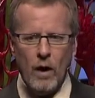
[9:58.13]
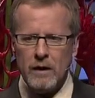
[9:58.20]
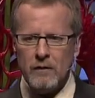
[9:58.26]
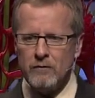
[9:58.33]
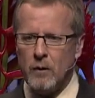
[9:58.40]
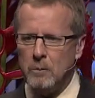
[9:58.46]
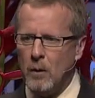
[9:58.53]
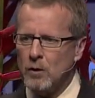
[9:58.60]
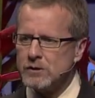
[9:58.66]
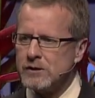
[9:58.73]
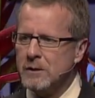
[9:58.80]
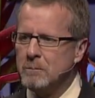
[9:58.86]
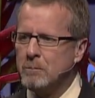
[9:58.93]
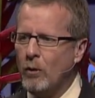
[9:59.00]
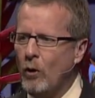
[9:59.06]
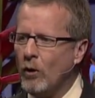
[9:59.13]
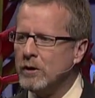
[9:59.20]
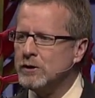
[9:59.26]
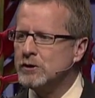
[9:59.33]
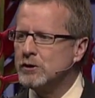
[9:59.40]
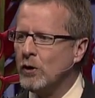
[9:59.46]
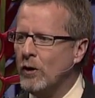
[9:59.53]
one of the most
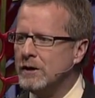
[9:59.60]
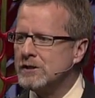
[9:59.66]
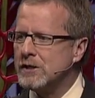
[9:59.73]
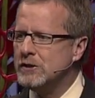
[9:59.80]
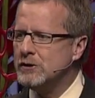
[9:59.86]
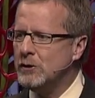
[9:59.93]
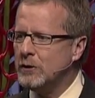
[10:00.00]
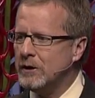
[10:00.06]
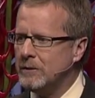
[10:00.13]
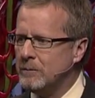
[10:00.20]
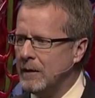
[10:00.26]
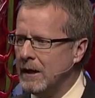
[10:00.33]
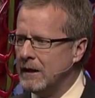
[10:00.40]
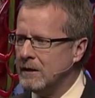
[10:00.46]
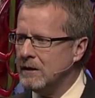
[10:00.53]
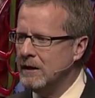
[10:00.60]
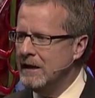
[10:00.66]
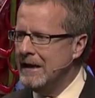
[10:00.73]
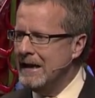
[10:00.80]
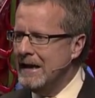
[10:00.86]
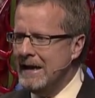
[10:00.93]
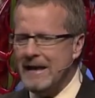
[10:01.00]
important choices you can make
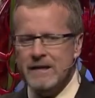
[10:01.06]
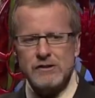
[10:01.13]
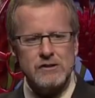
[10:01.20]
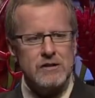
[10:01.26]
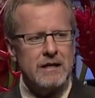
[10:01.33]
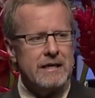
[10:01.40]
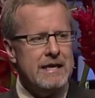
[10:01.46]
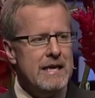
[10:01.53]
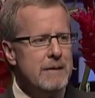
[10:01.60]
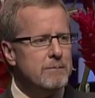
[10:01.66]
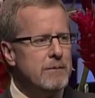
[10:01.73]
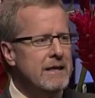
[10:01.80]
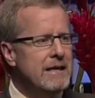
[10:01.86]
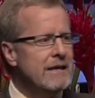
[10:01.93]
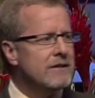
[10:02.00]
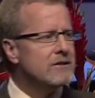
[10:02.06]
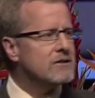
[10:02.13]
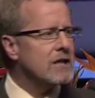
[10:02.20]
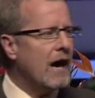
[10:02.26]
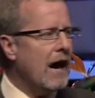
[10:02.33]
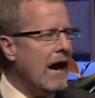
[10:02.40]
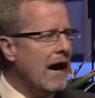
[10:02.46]
is to keep the
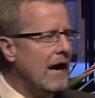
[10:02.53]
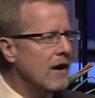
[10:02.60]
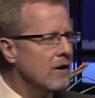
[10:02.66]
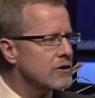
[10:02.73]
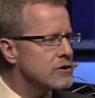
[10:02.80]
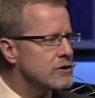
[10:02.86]
entire